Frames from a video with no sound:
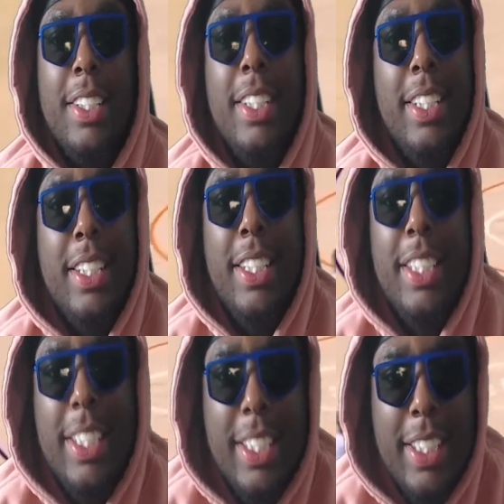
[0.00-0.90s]

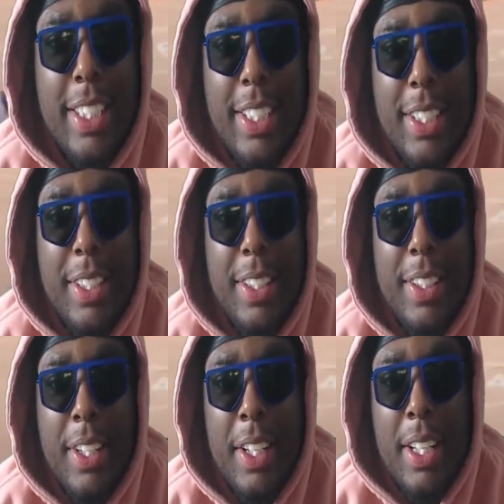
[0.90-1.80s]
Another three is
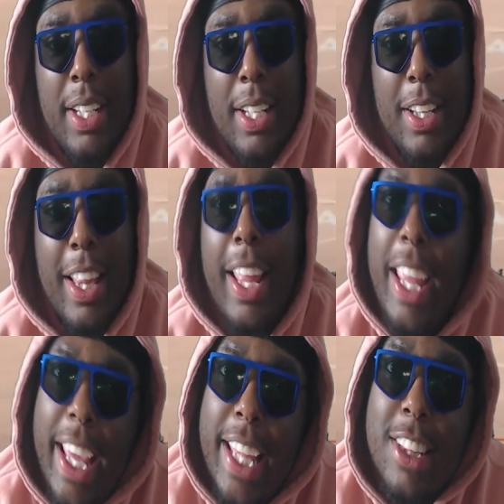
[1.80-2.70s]
good.
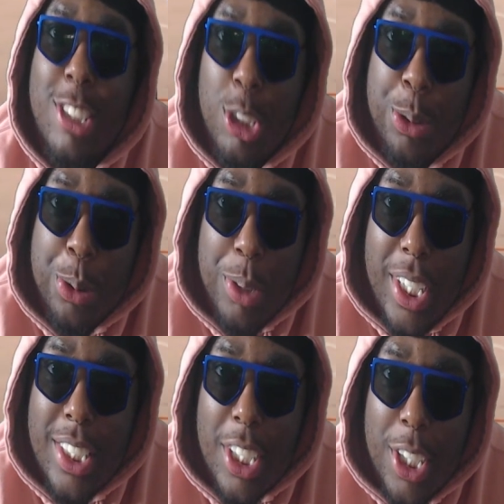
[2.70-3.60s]
He hit two
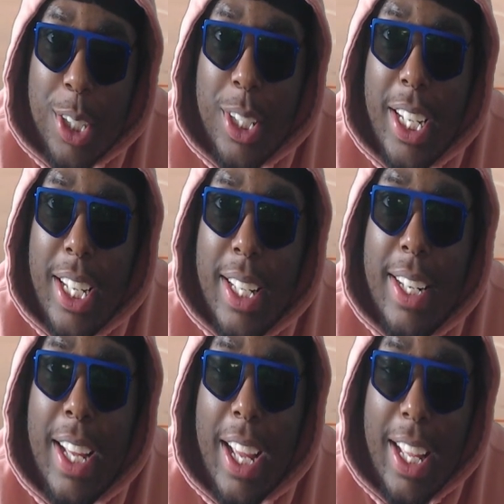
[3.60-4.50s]
threes early in
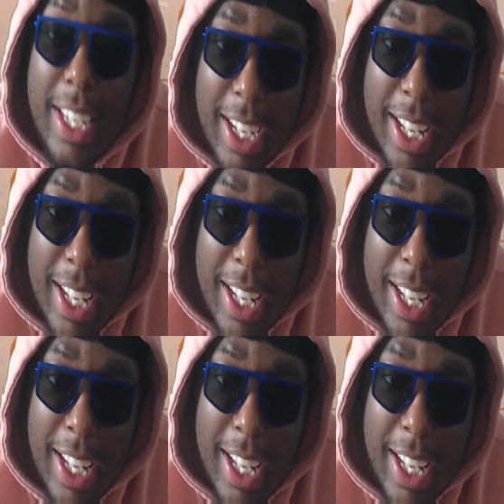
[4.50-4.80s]
the in the